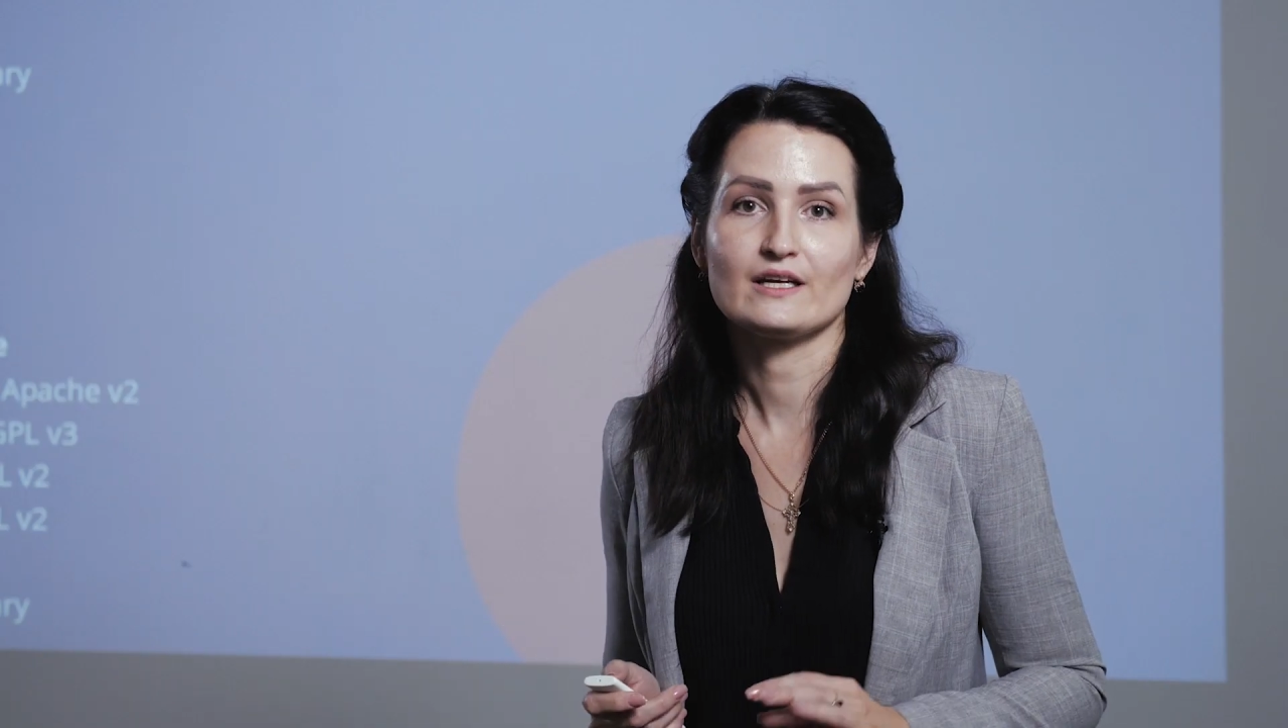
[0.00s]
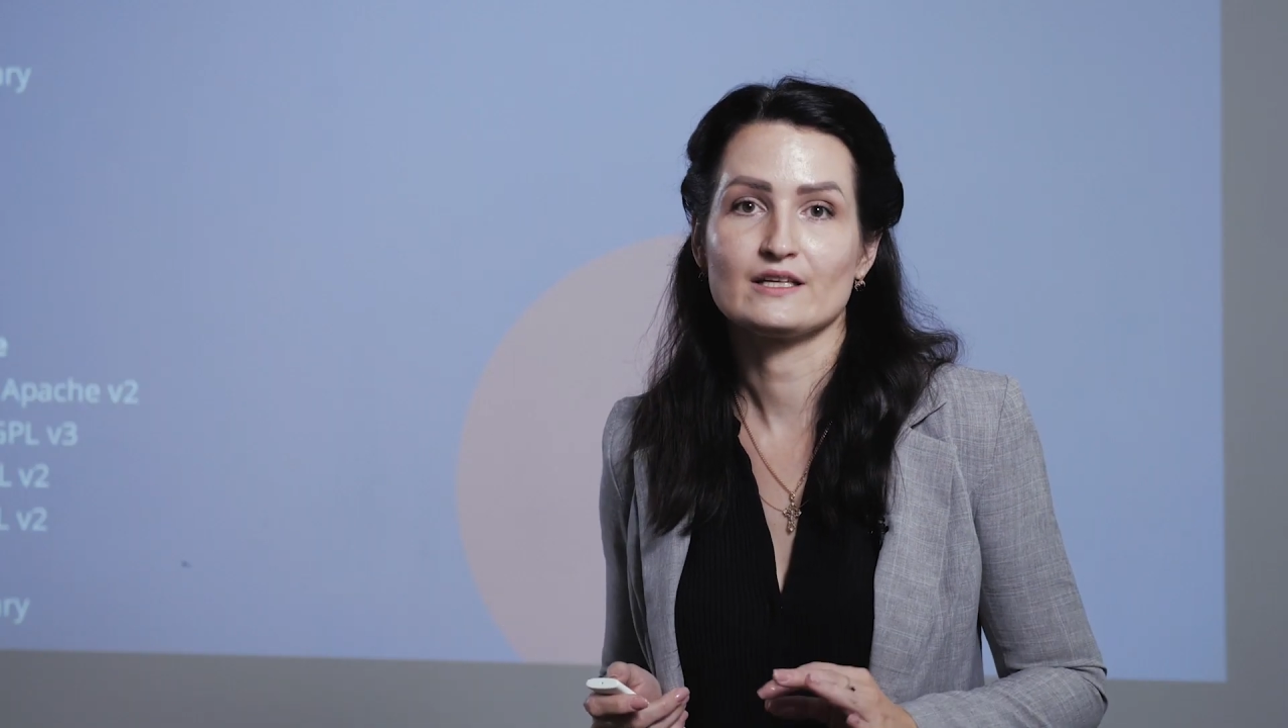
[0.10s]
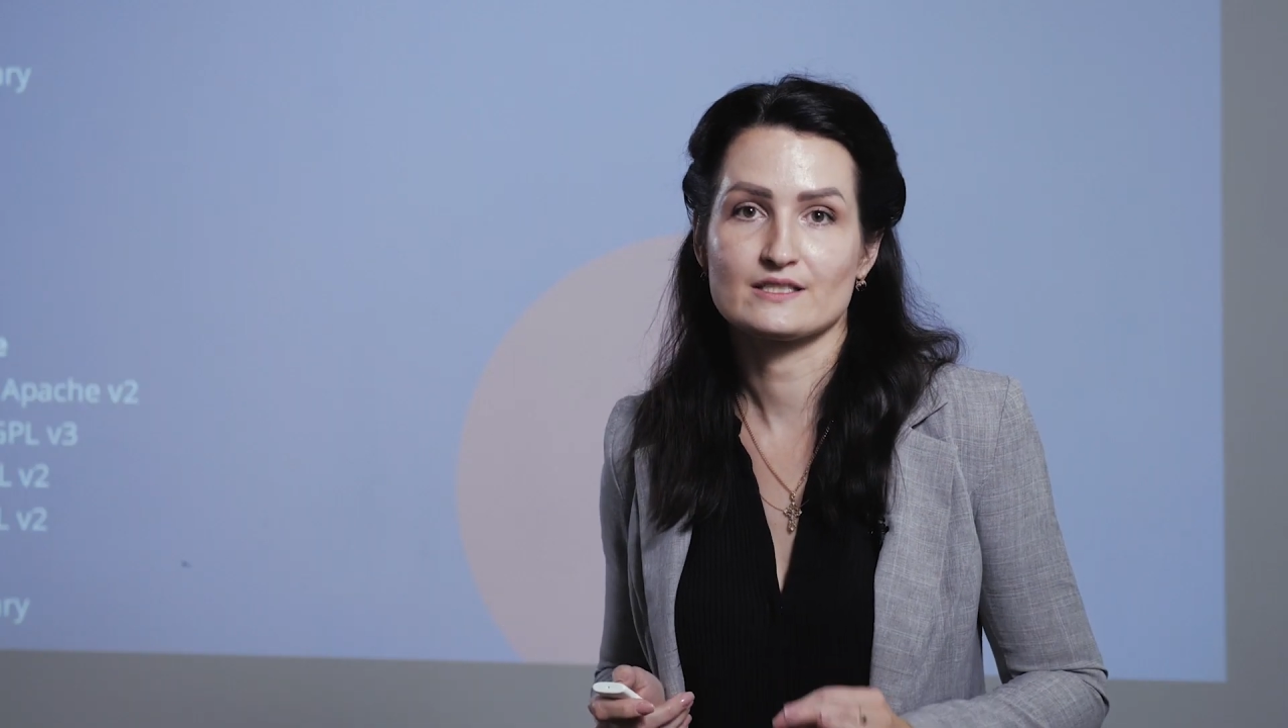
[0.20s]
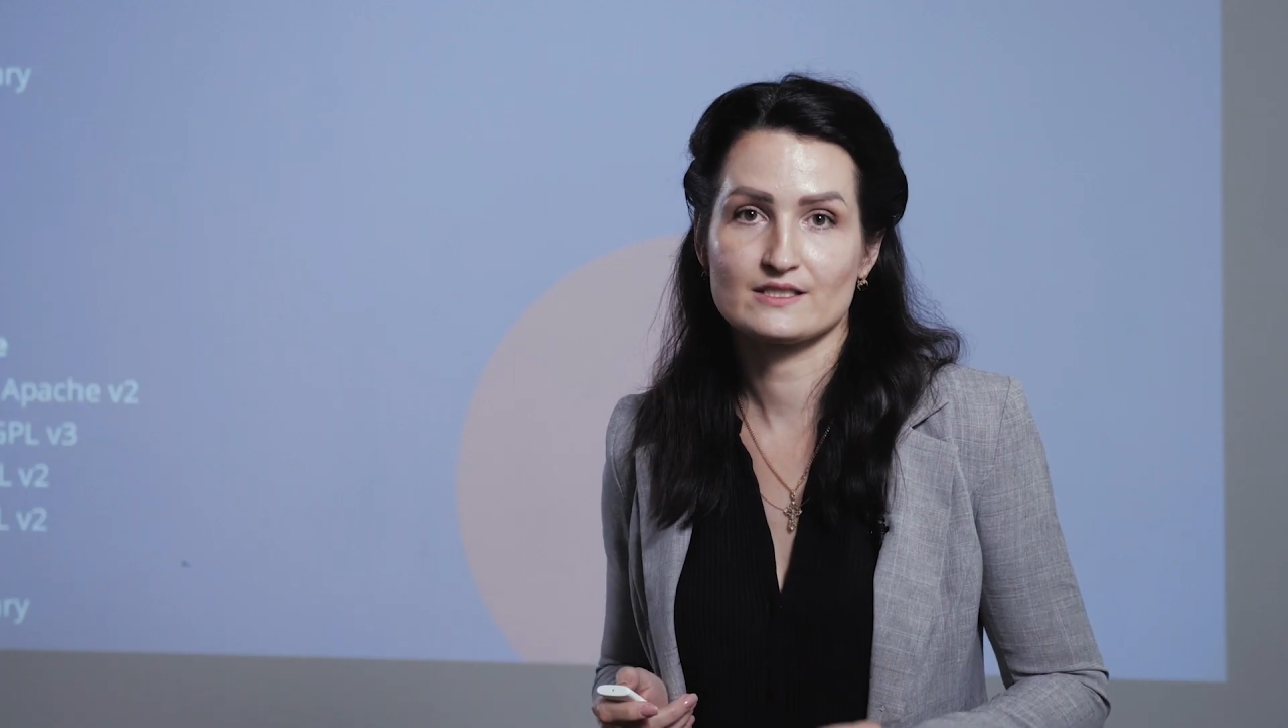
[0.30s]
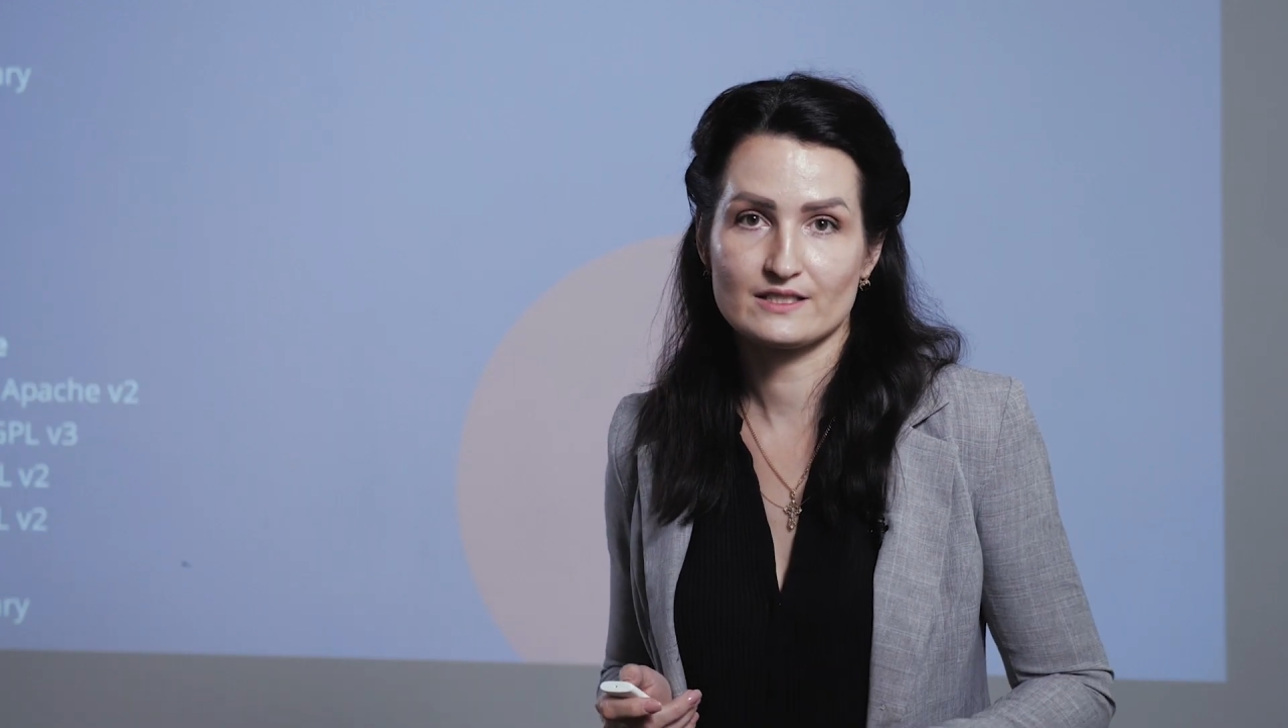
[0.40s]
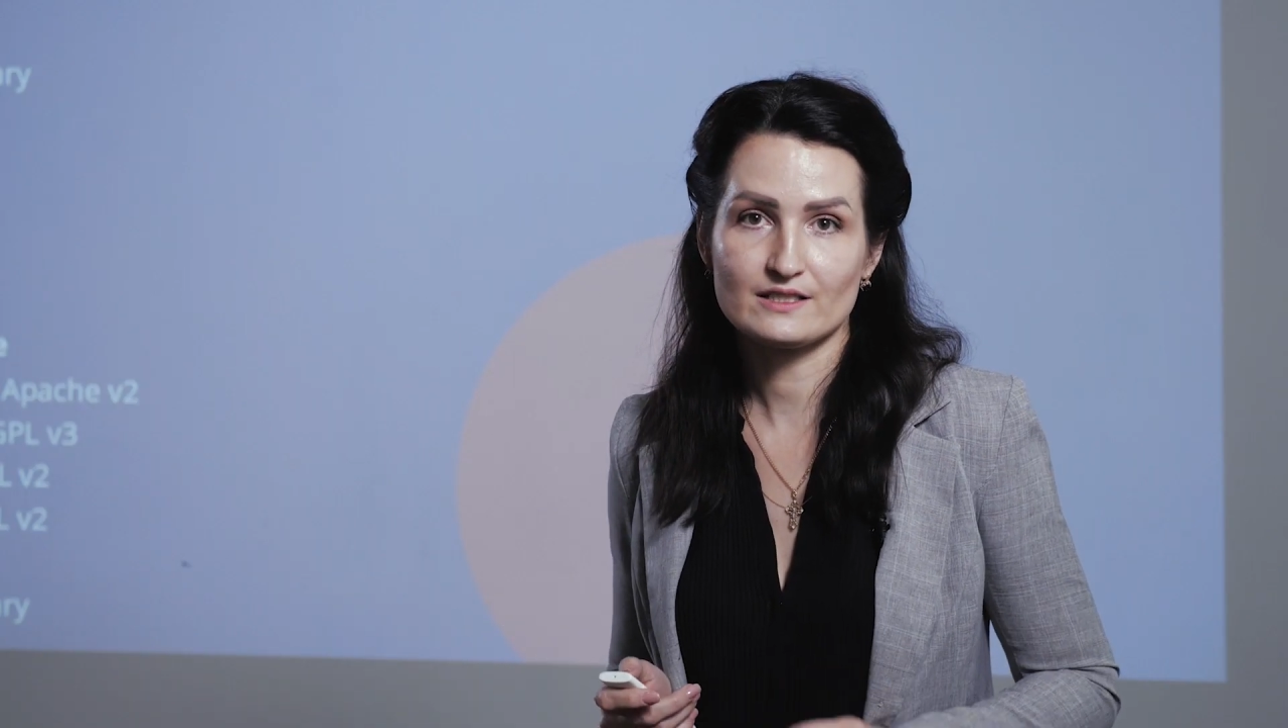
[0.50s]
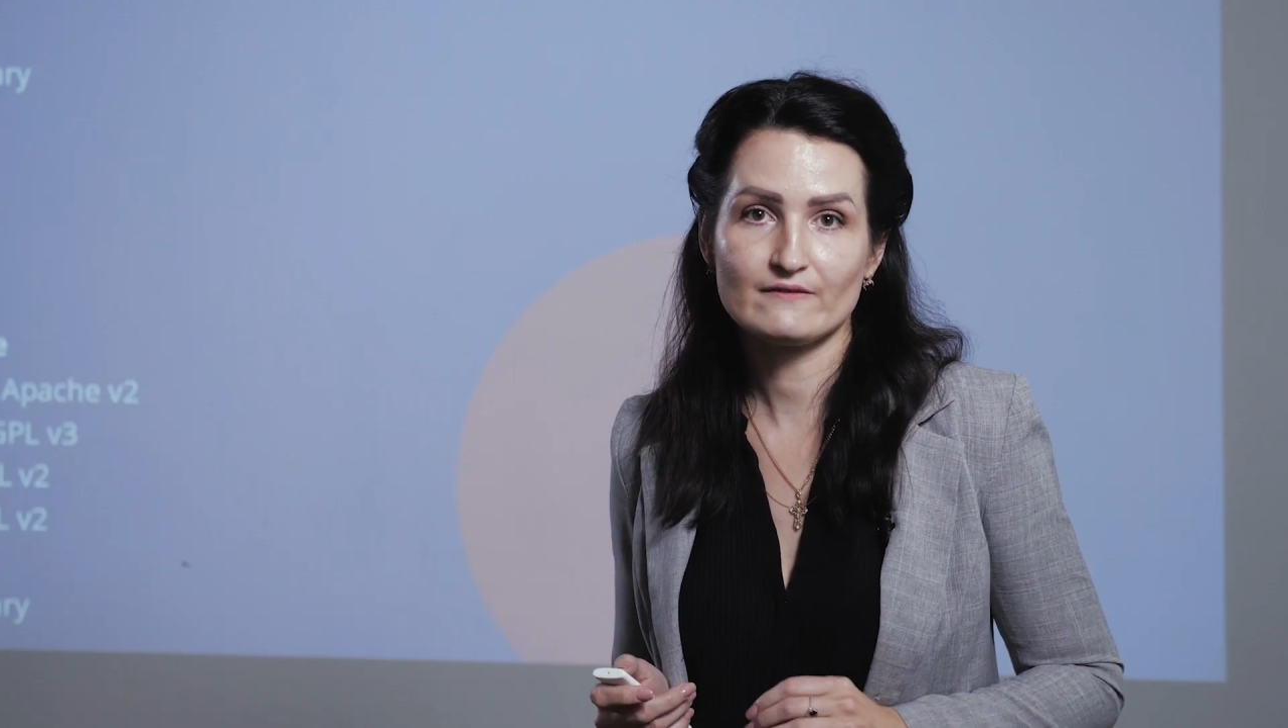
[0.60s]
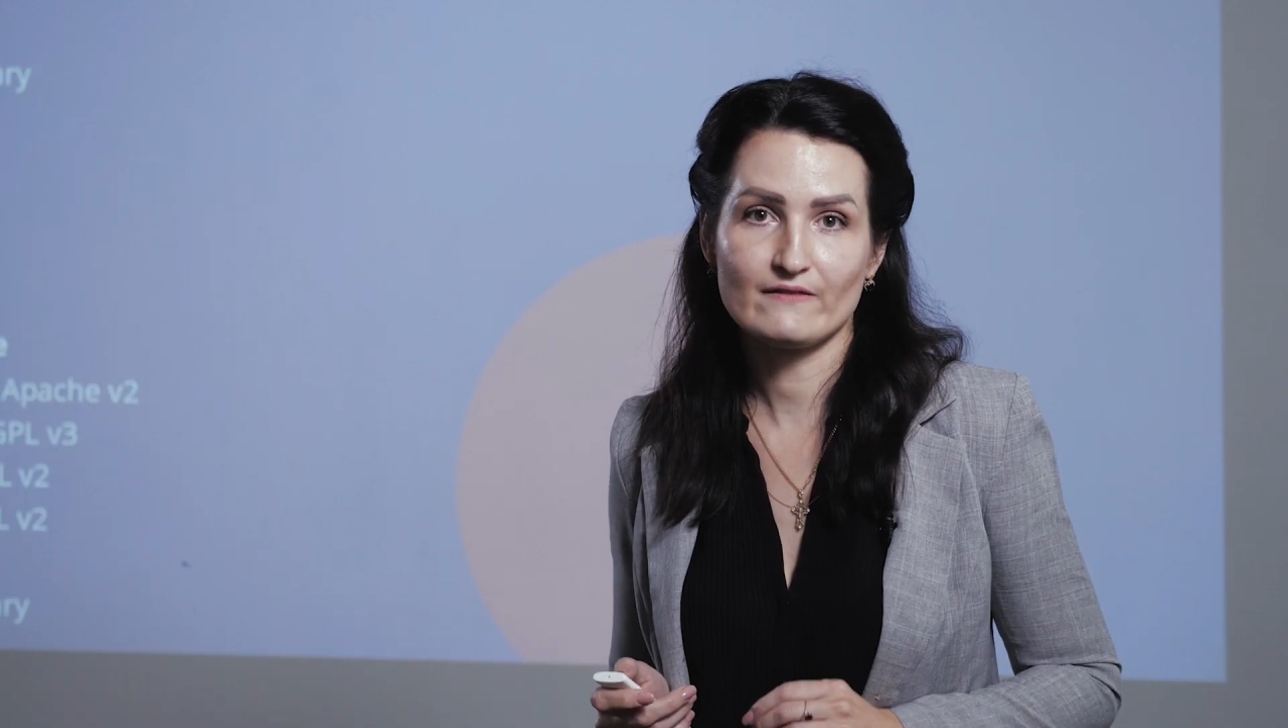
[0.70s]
it's still